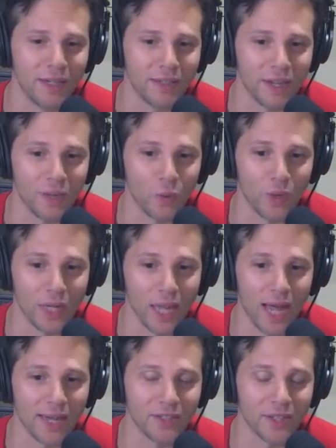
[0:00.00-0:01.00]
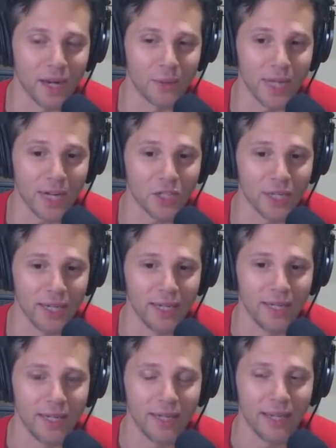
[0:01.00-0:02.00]
they didn't realize that I was actually
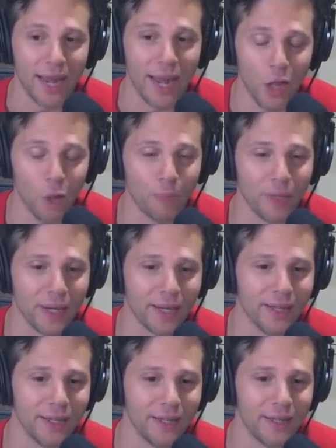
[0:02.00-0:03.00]
helping